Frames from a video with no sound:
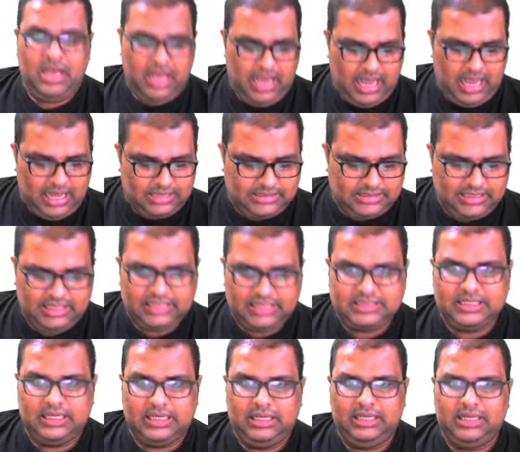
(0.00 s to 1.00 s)
As a
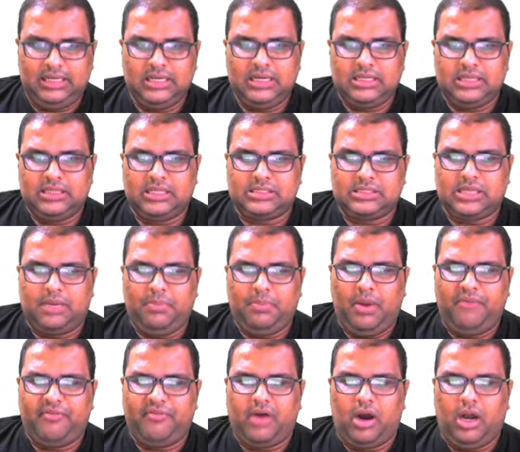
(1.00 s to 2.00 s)
result, the sum
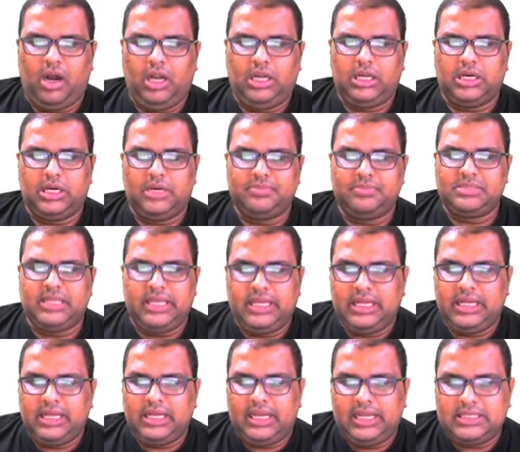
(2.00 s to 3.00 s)
of all terms
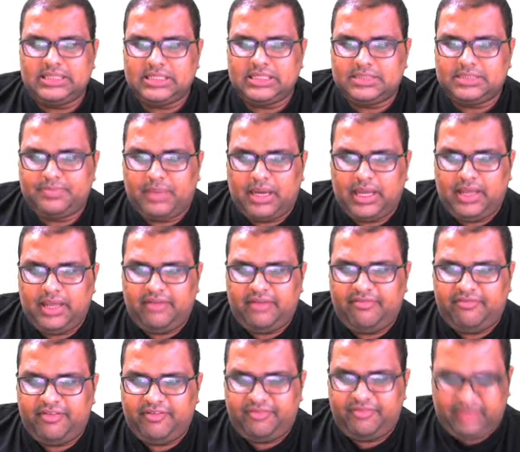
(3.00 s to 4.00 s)
increases by
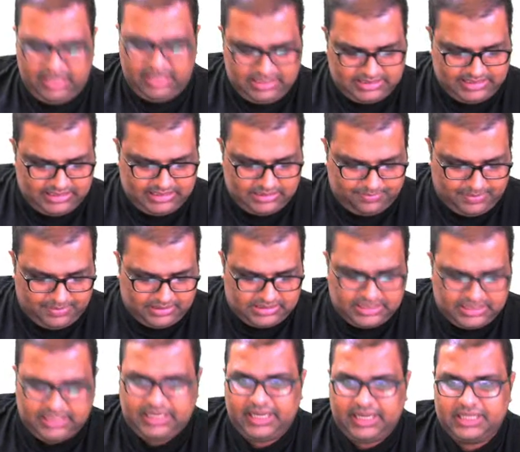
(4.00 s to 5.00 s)
56
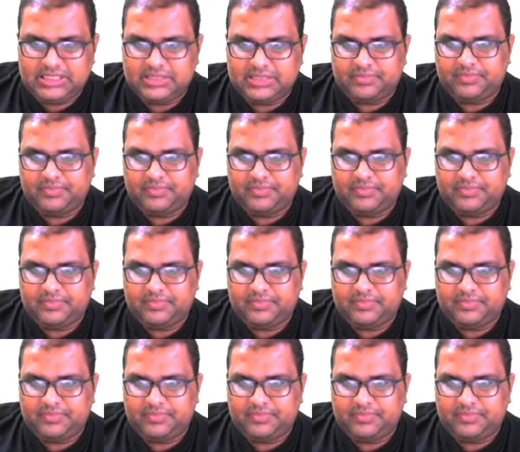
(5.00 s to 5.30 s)
percentage.